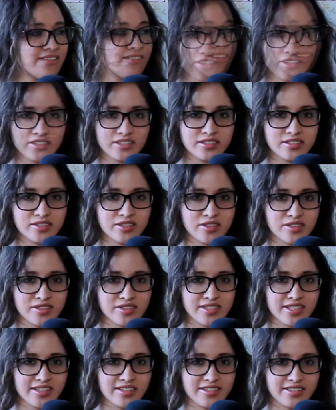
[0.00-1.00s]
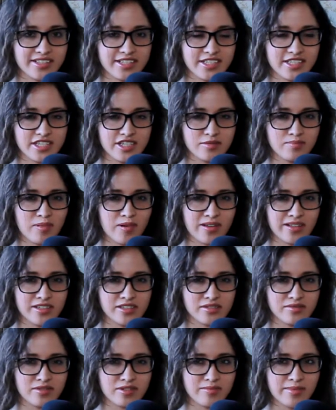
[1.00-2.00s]
I don't consider these
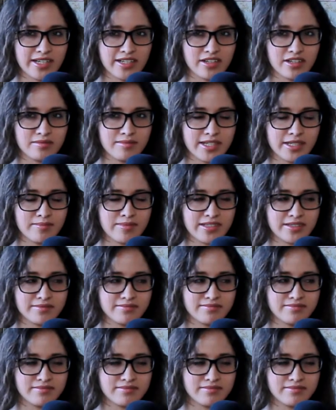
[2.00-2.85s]
spoilers for my comic, but